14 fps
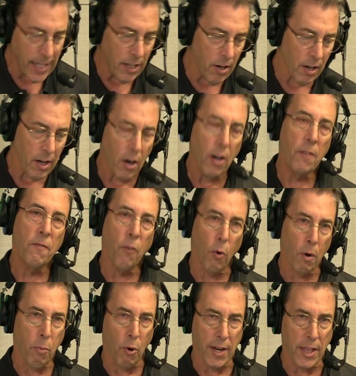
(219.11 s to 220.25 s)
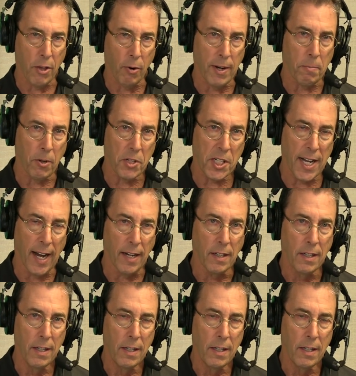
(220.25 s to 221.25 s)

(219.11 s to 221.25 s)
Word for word: you're going to earn 4.3%.